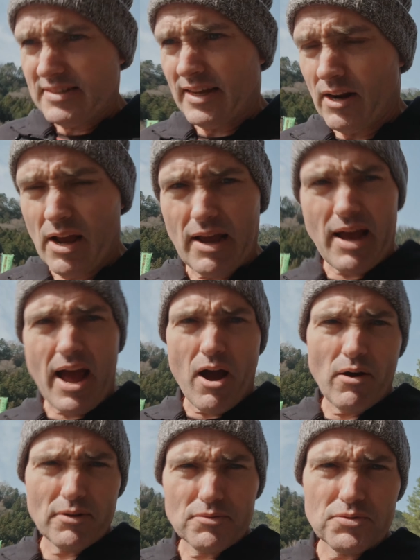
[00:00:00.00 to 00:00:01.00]
of
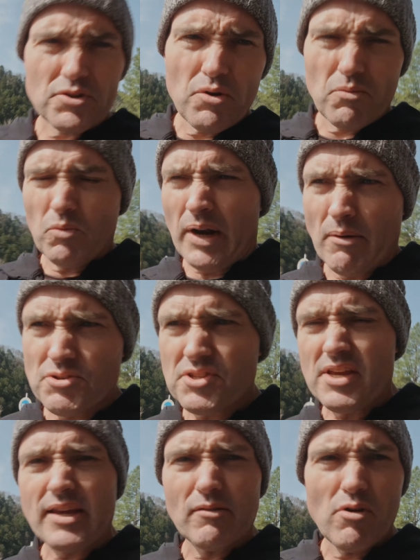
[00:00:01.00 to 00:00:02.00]
how I was, what I was
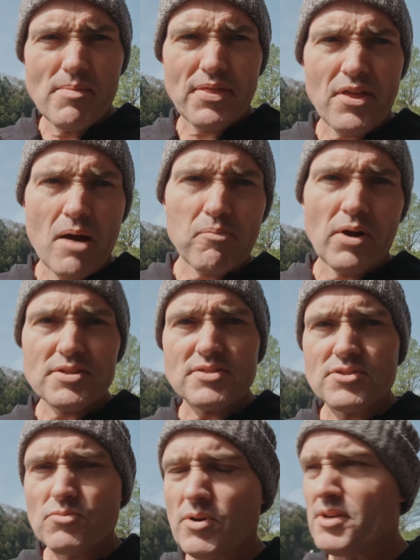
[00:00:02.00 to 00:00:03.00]
thinking, what my thought
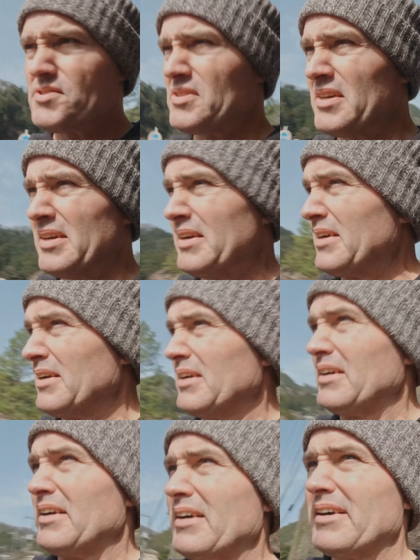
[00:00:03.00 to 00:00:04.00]
process was.
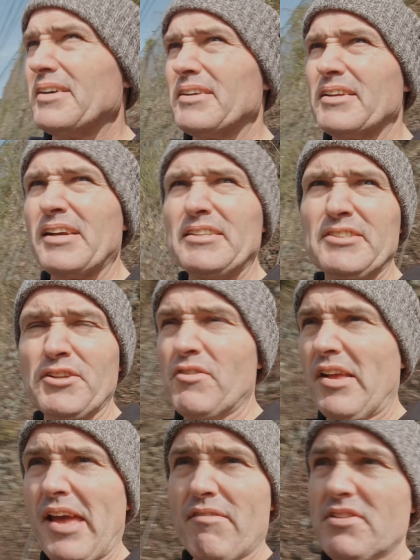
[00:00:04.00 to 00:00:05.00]
Didn't
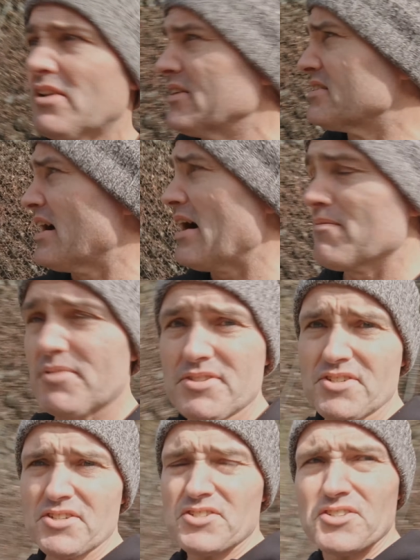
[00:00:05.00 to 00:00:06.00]
really have a lot of time
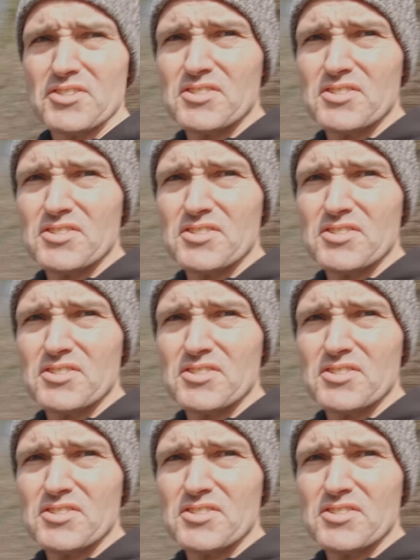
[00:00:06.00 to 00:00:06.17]
because, as you